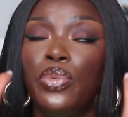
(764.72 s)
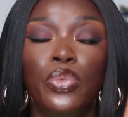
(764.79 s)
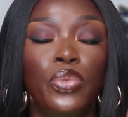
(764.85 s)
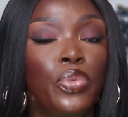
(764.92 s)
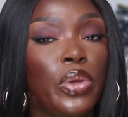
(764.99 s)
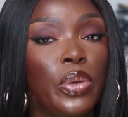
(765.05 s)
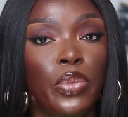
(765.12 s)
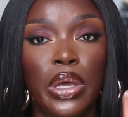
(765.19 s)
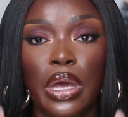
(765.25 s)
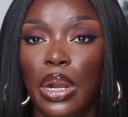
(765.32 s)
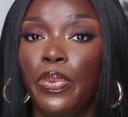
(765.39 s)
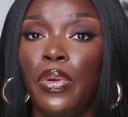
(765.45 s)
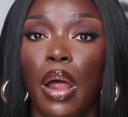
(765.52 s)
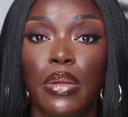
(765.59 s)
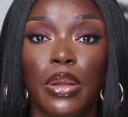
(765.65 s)
we got
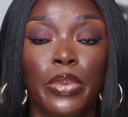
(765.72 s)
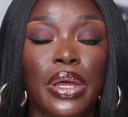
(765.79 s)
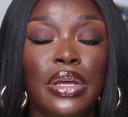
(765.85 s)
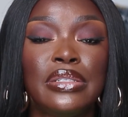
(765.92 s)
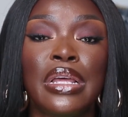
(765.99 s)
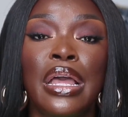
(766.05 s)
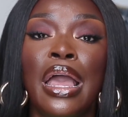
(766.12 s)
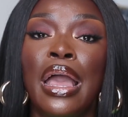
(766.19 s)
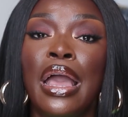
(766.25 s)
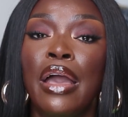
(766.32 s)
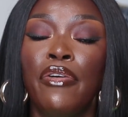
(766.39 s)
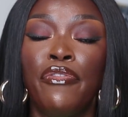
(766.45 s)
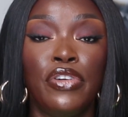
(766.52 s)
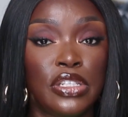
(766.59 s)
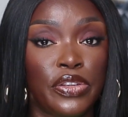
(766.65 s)
a problem, because
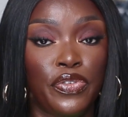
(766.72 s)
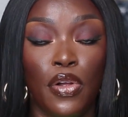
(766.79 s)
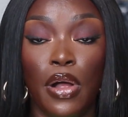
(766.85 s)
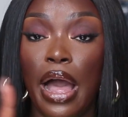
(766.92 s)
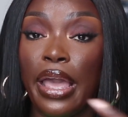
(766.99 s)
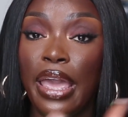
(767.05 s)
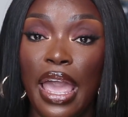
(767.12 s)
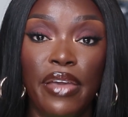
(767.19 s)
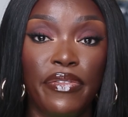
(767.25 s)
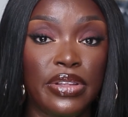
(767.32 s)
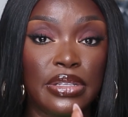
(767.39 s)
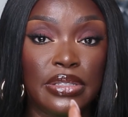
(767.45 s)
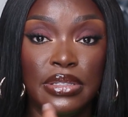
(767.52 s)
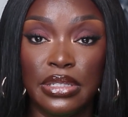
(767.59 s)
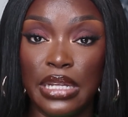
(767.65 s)
first of all, I can't
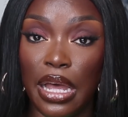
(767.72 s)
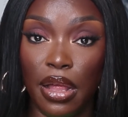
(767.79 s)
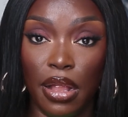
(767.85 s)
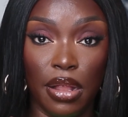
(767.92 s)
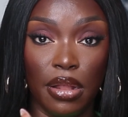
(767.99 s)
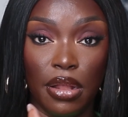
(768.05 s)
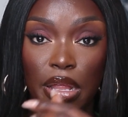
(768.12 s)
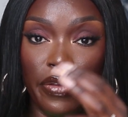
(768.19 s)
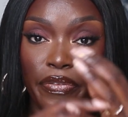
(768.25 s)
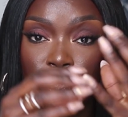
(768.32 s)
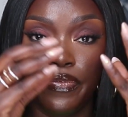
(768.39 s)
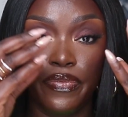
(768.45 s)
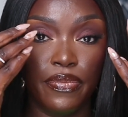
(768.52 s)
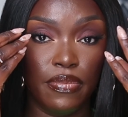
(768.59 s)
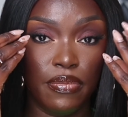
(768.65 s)
even tell if
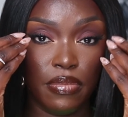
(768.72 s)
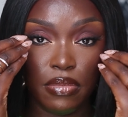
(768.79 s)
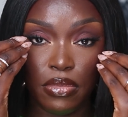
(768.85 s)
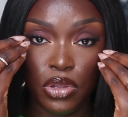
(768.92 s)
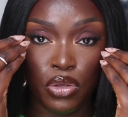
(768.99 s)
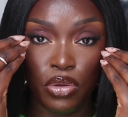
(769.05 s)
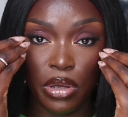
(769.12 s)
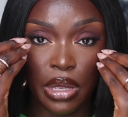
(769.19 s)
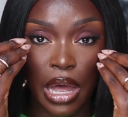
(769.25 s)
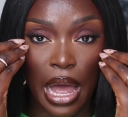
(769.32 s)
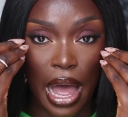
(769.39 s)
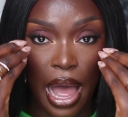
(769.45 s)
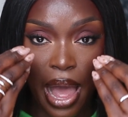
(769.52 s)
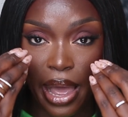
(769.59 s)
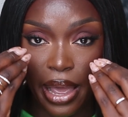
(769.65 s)
you
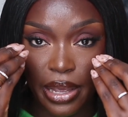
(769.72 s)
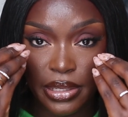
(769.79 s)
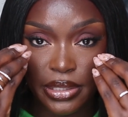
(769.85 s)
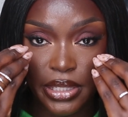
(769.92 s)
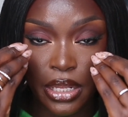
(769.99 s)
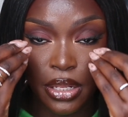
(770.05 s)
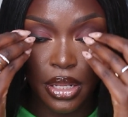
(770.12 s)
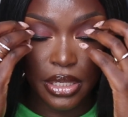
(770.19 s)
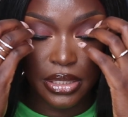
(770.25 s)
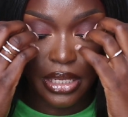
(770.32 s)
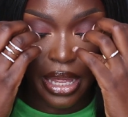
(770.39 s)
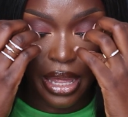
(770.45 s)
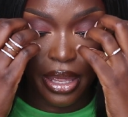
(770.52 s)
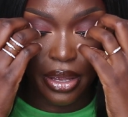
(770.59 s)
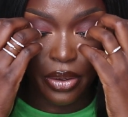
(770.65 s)
got eyes. It looks
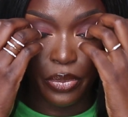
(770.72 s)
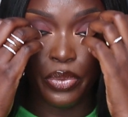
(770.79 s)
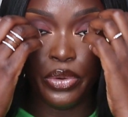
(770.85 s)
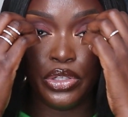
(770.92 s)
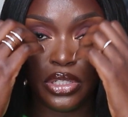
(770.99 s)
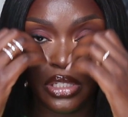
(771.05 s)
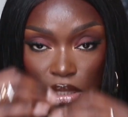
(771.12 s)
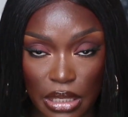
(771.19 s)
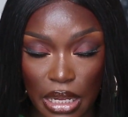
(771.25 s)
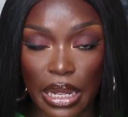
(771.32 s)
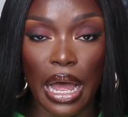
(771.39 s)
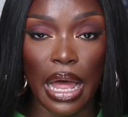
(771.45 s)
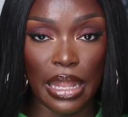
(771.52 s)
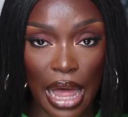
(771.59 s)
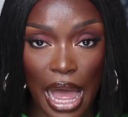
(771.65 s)
like we just
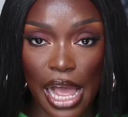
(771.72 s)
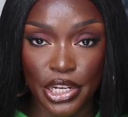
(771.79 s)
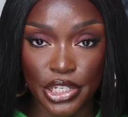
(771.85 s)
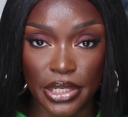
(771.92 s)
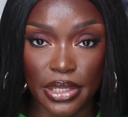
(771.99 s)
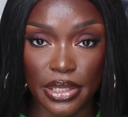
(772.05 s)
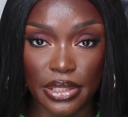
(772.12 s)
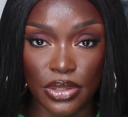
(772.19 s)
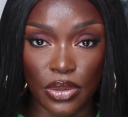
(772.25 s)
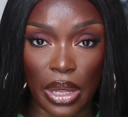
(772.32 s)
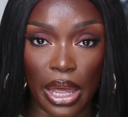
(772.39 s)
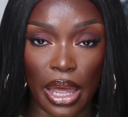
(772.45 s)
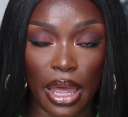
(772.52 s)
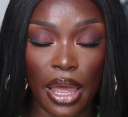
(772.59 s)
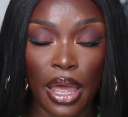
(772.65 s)
got lashes,
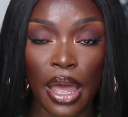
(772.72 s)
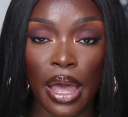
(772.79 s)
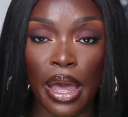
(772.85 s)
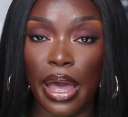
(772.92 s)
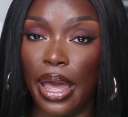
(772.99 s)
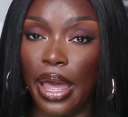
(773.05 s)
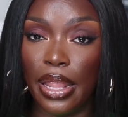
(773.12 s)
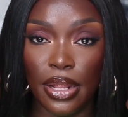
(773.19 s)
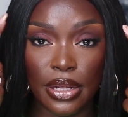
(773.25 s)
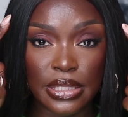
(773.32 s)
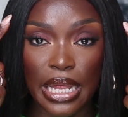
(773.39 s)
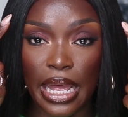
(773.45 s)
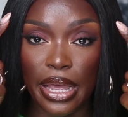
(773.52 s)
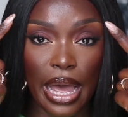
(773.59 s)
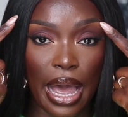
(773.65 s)
okay? It looks
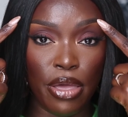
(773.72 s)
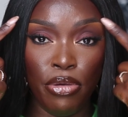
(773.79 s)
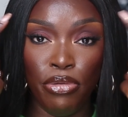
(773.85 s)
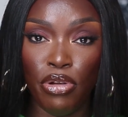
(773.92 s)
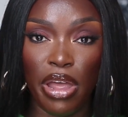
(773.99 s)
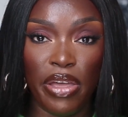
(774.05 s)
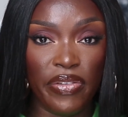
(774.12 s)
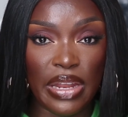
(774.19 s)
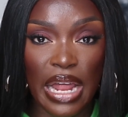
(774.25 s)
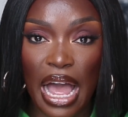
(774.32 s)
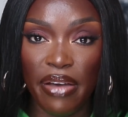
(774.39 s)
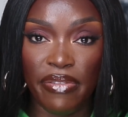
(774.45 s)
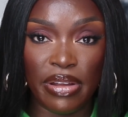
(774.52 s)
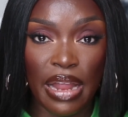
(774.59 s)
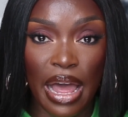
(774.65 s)
like you don't even
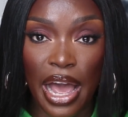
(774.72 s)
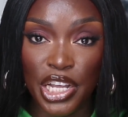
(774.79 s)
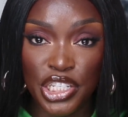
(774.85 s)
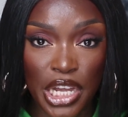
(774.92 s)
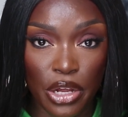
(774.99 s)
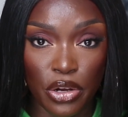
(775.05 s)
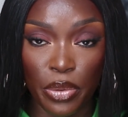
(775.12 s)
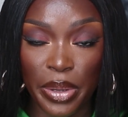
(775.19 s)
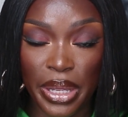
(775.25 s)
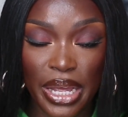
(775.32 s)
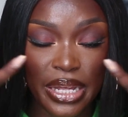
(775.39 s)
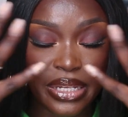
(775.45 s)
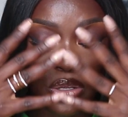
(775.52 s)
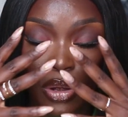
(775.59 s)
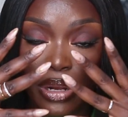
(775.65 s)
have an eyeshadow,
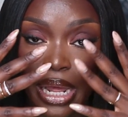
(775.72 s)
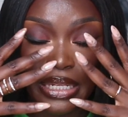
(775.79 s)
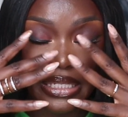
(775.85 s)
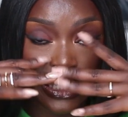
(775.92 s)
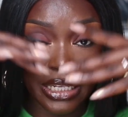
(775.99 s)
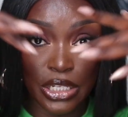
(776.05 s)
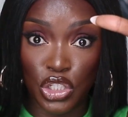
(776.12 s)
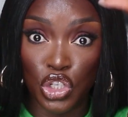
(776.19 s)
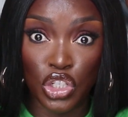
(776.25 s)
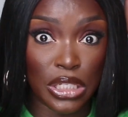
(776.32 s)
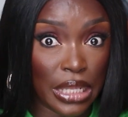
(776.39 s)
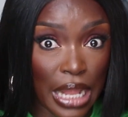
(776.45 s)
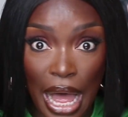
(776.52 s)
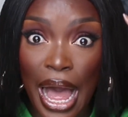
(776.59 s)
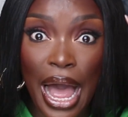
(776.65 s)
because all I see is
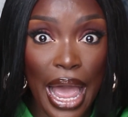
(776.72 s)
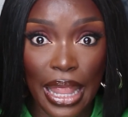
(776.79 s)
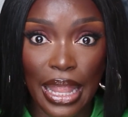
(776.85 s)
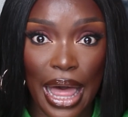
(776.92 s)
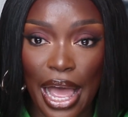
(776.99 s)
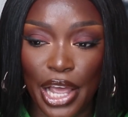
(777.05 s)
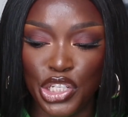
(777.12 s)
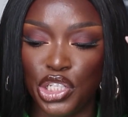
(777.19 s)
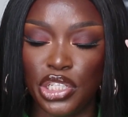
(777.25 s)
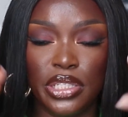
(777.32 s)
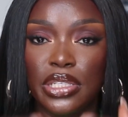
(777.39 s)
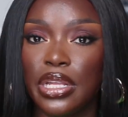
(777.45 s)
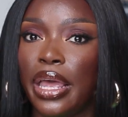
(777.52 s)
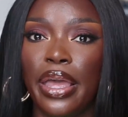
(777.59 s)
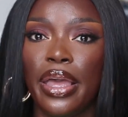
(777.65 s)
just
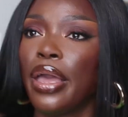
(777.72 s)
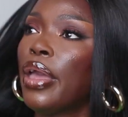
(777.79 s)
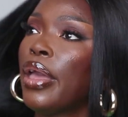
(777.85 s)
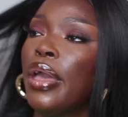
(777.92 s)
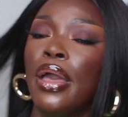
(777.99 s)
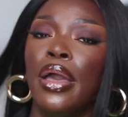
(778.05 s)
eyelashes. Like,